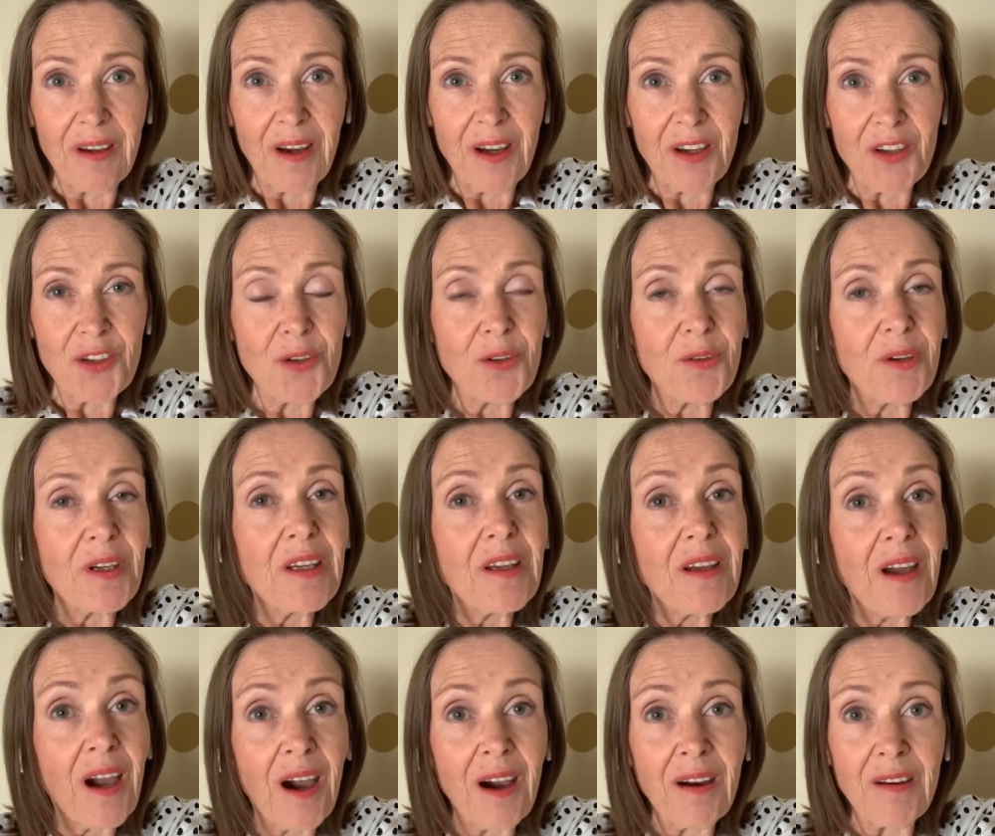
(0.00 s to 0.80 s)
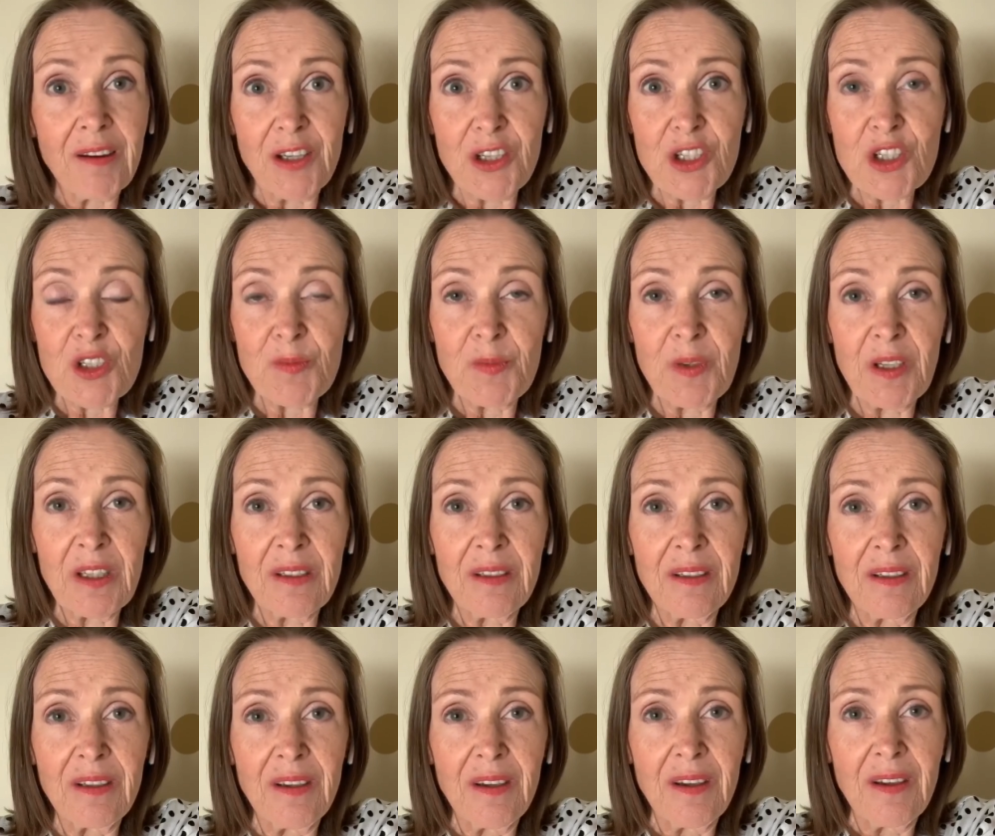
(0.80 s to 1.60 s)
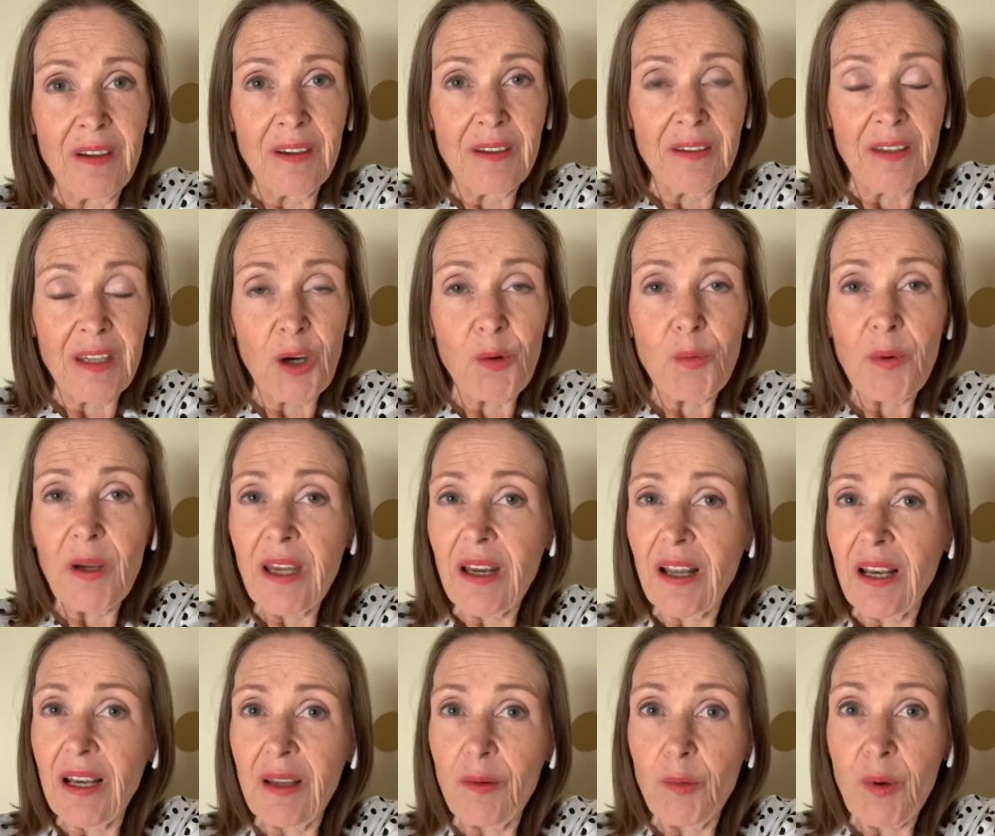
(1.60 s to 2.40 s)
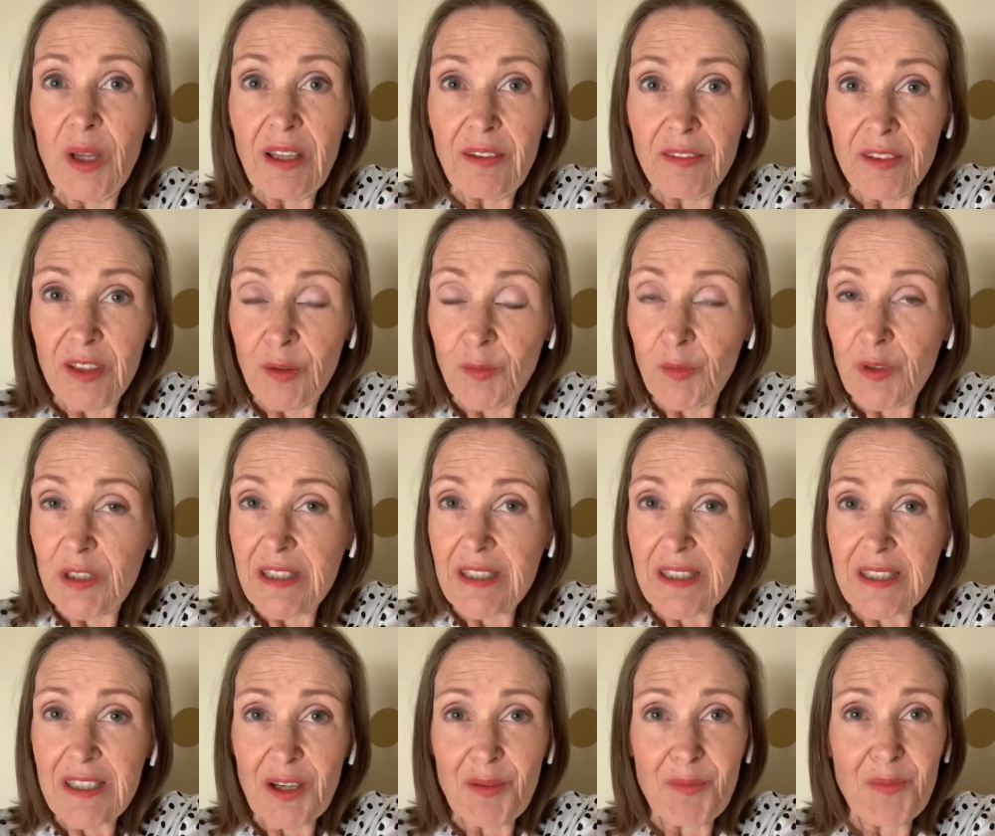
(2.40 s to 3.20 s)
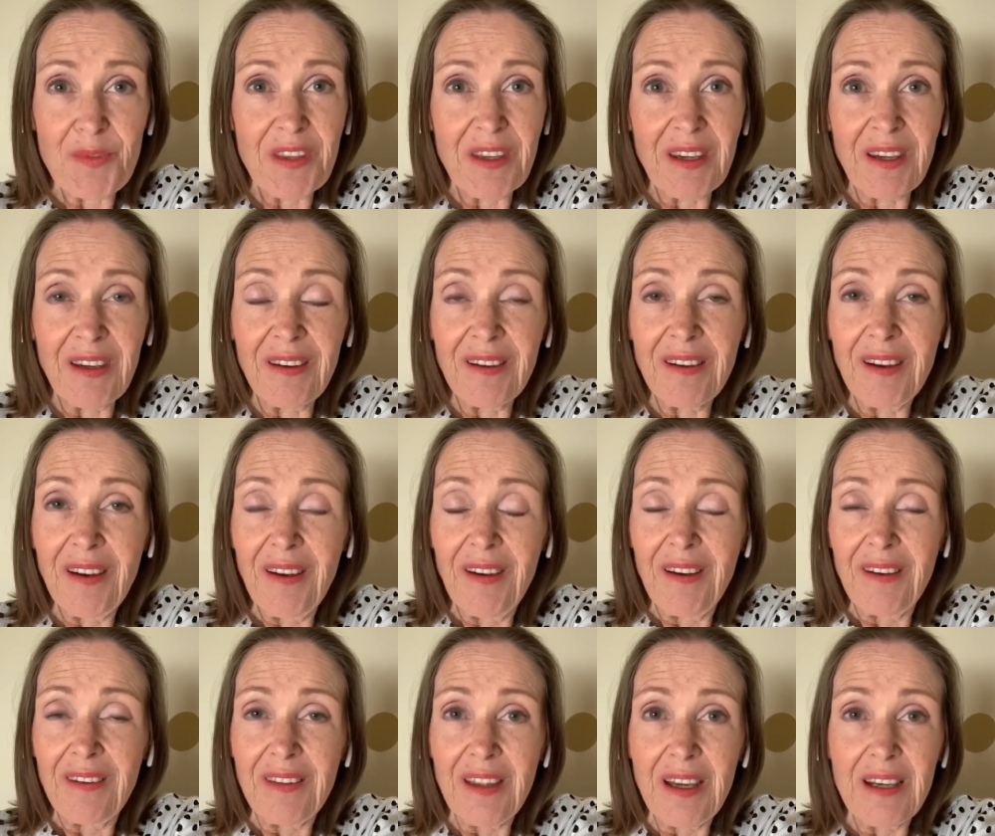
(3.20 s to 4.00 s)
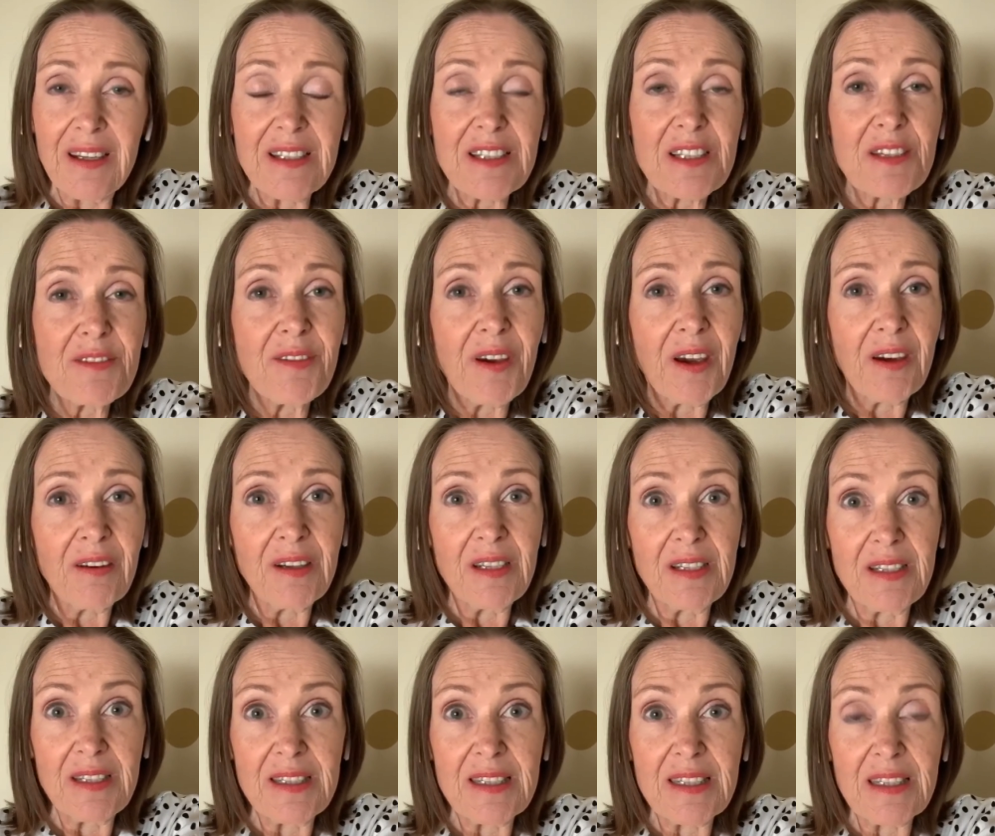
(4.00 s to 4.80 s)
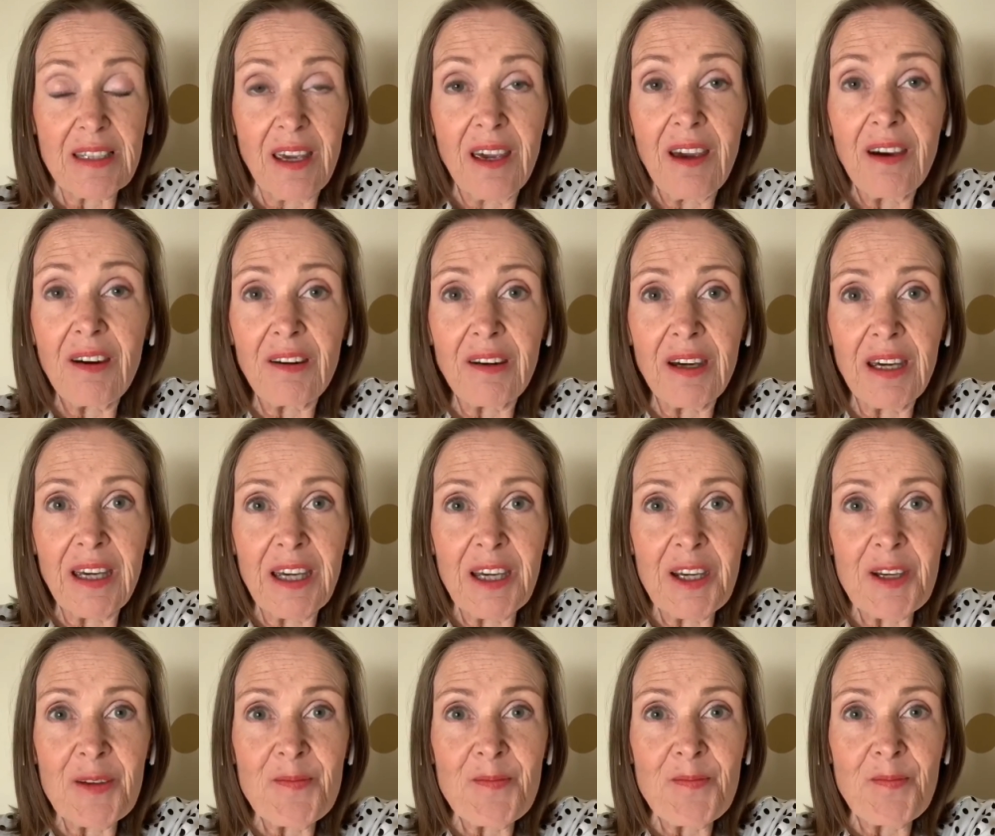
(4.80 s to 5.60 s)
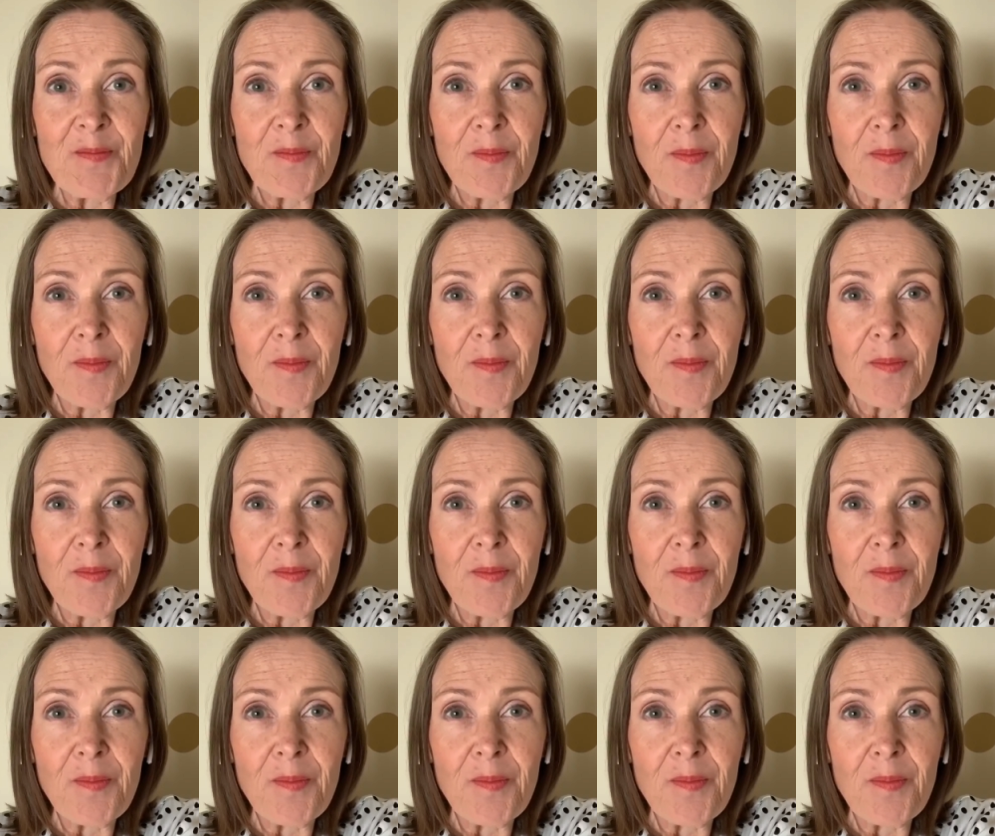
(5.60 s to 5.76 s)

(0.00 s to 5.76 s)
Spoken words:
and your encouragement that we are living with something that is very scary